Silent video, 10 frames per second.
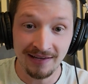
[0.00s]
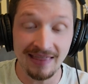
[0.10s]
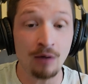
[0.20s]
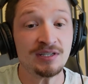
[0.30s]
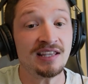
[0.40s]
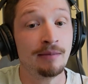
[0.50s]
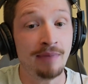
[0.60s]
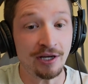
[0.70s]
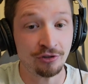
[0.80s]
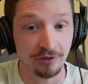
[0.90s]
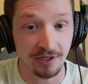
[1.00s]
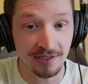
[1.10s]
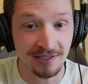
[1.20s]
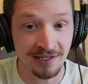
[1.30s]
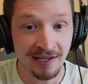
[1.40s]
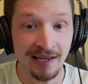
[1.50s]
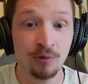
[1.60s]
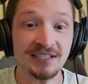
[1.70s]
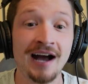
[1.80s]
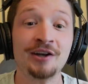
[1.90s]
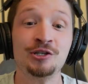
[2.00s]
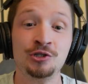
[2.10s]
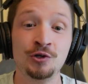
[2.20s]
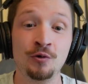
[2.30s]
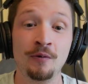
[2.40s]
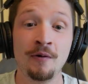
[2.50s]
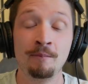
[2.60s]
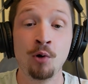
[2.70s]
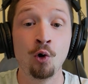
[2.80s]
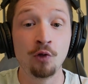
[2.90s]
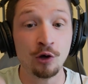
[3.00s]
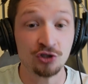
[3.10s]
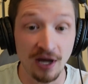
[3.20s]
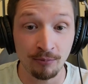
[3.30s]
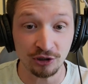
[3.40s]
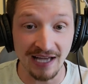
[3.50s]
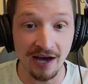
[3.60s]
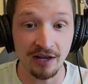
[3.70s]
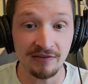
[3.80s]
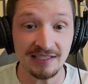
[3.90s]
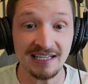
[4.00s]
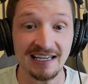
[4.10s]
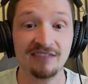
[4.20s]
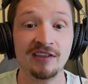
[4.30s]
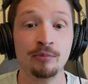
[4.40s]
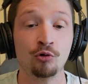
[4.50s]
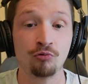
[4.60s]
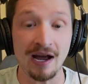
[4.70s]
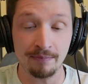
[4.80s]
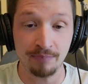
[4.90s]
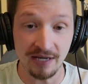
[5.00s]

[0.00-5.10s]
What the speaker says: That was in the metrics. It was, how did you pull those numbers out of it to give them the right